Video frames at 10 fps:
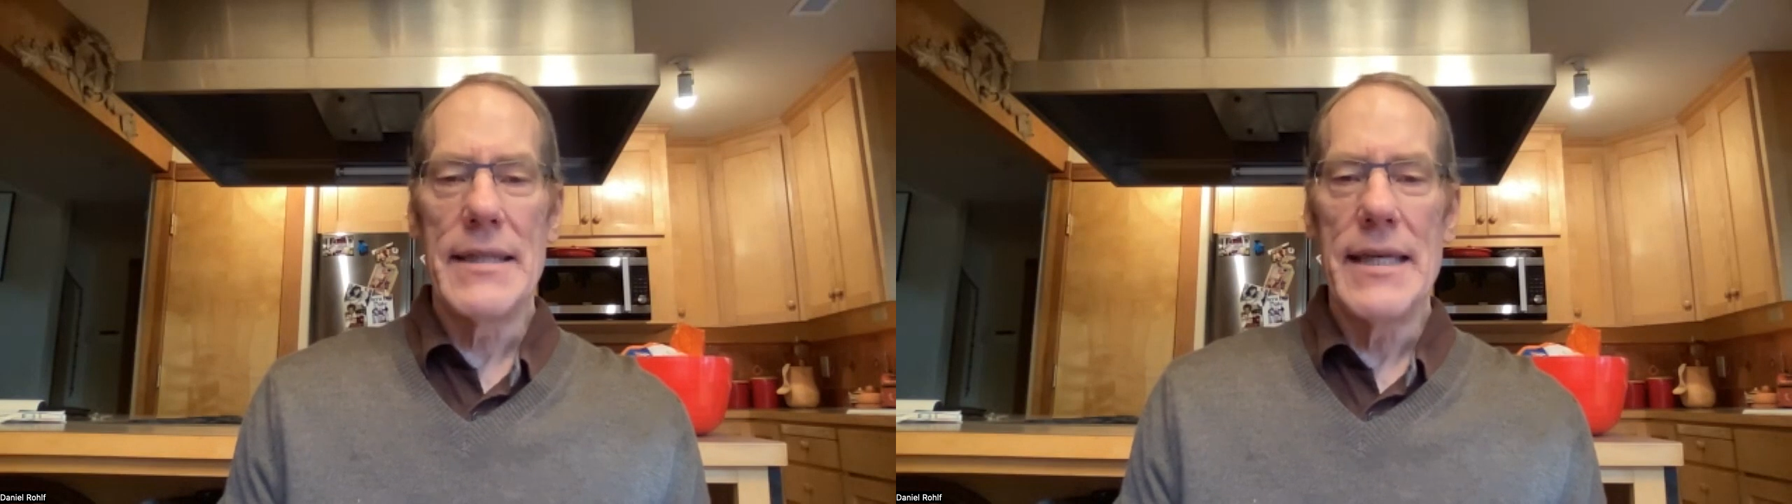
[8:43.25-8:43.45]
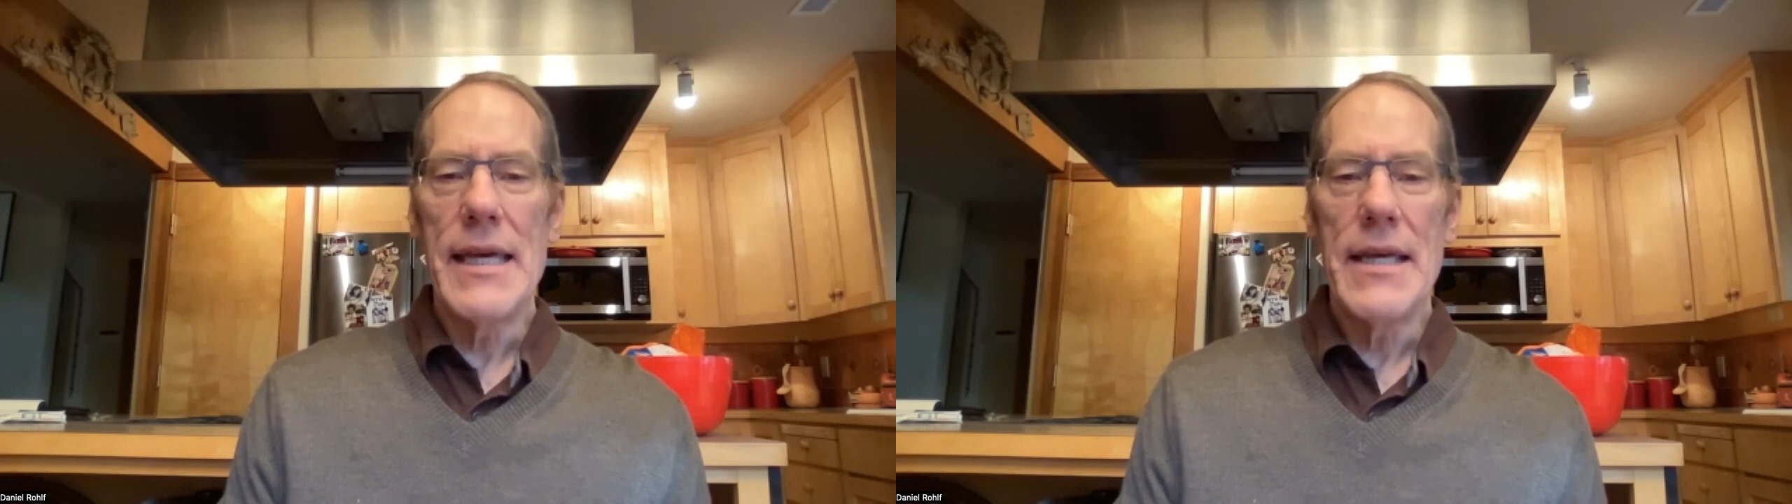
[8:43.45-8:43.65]

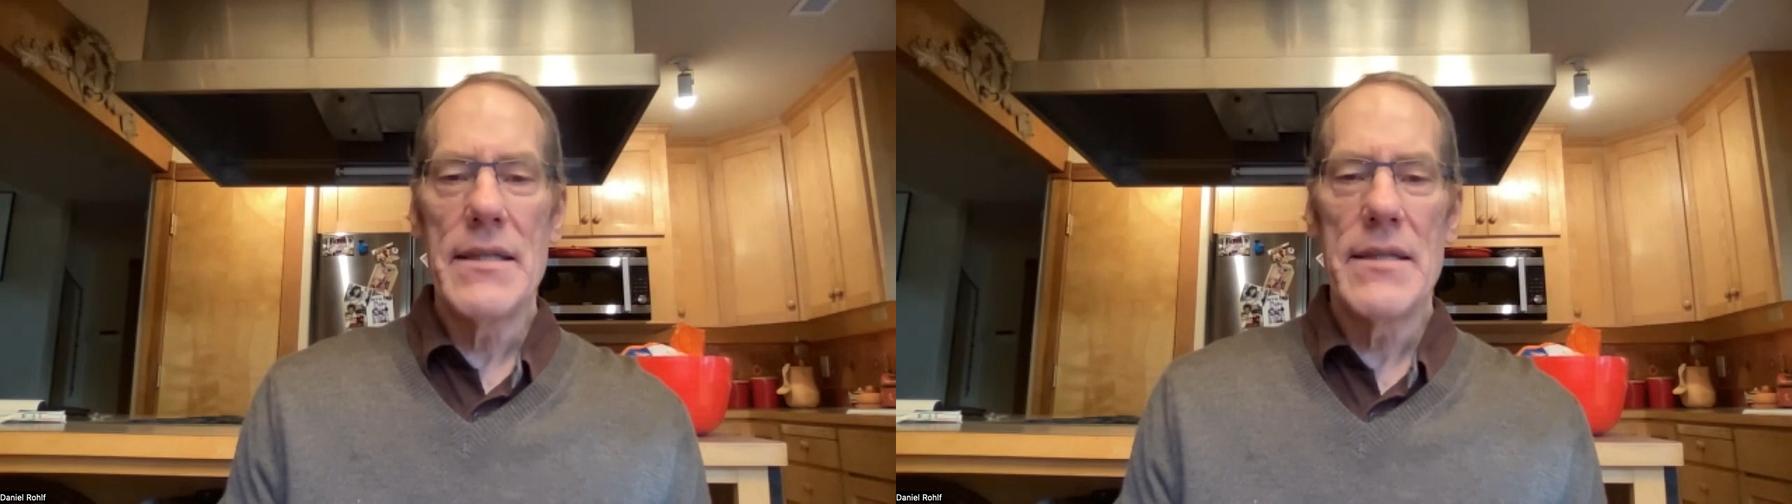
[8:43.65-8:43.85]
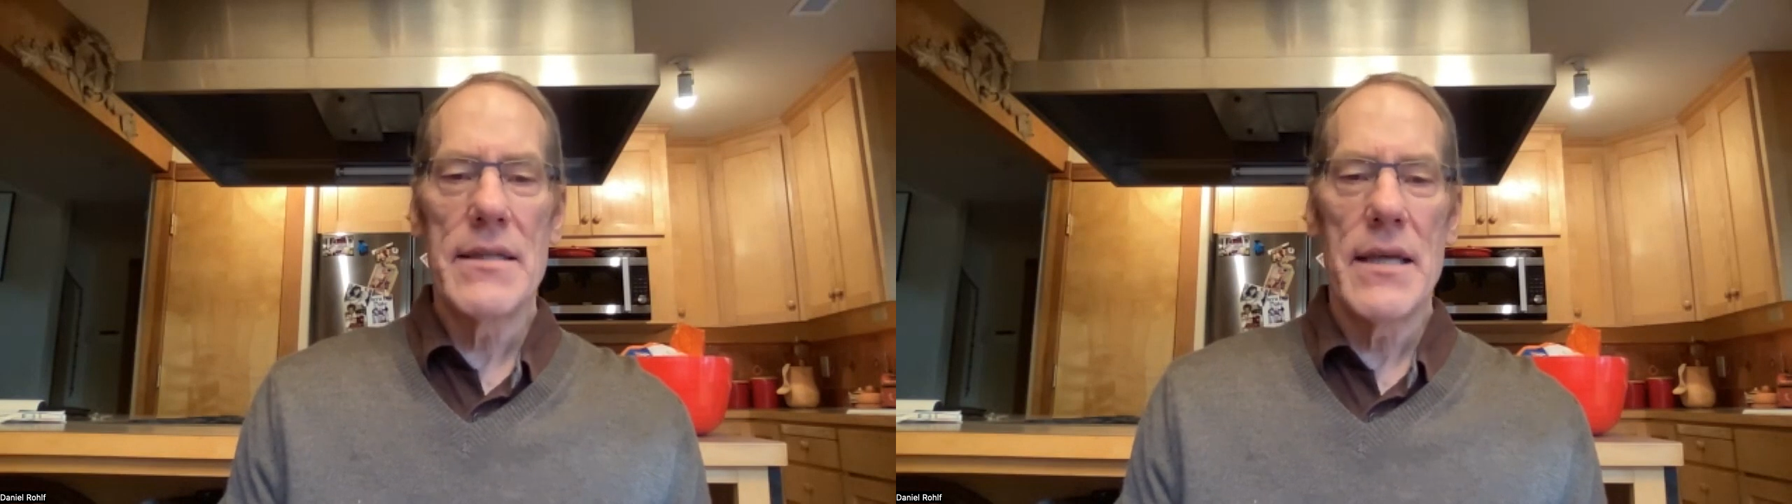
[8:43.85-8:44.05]

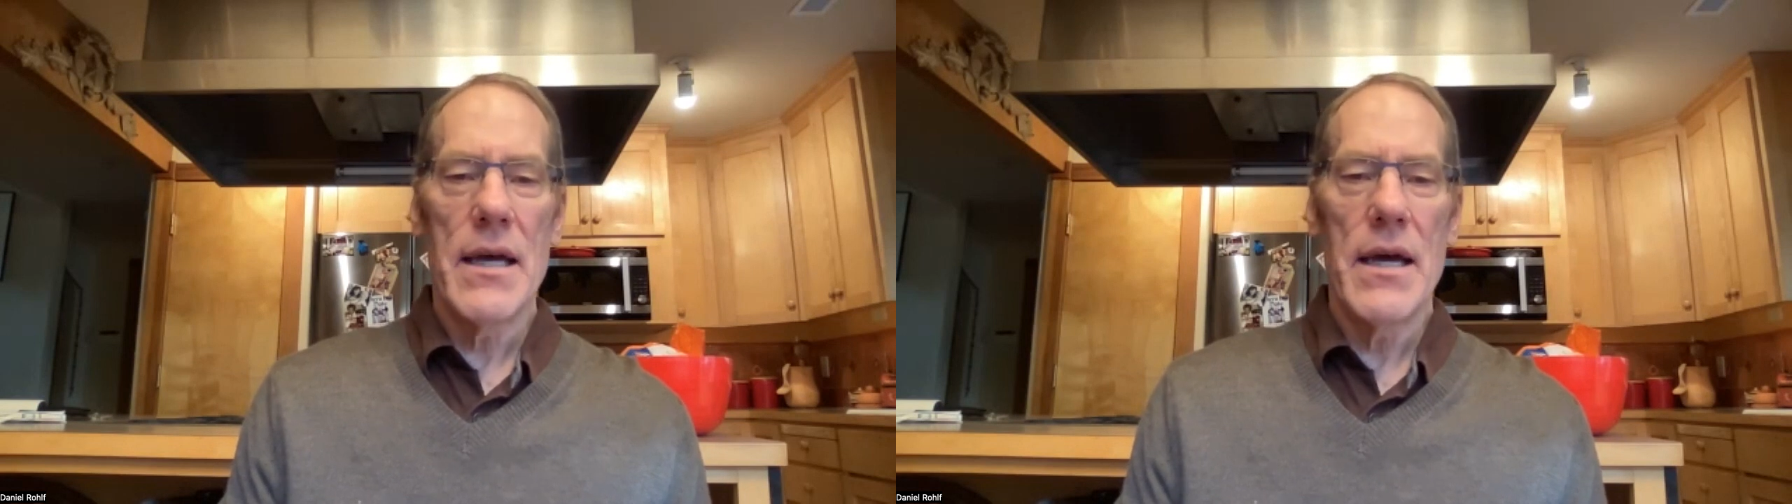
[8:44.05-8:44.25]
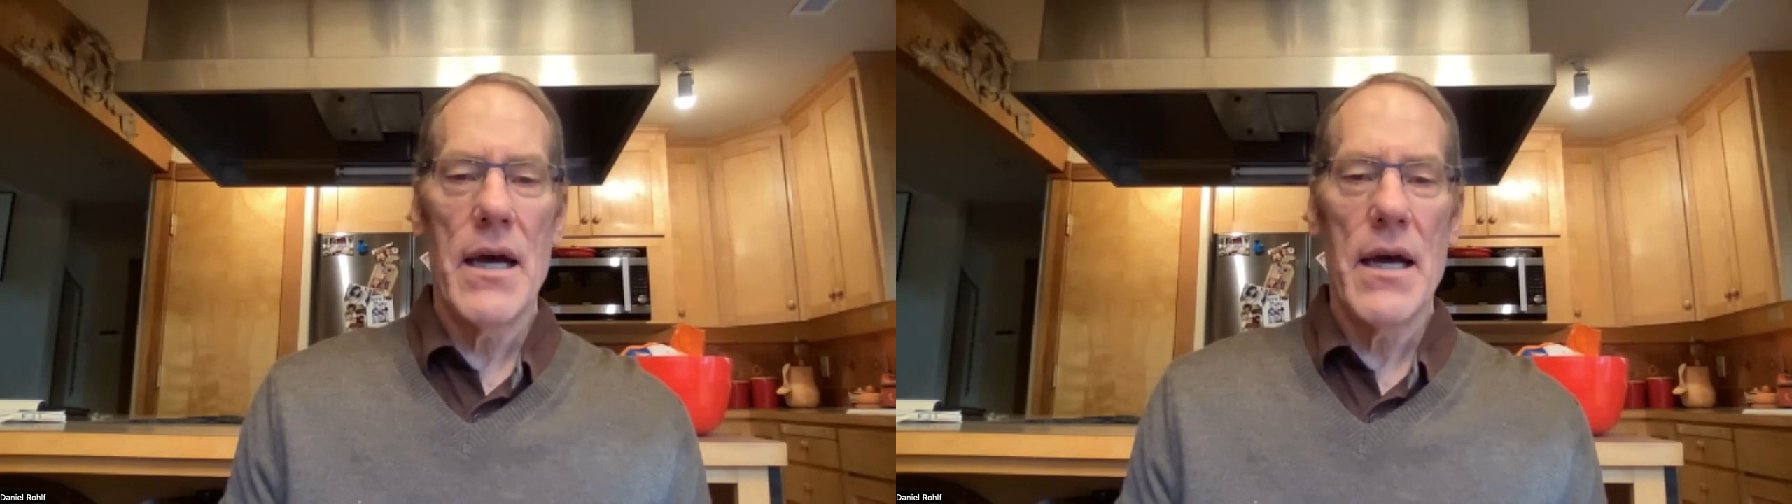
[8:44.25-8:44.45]
lease uh,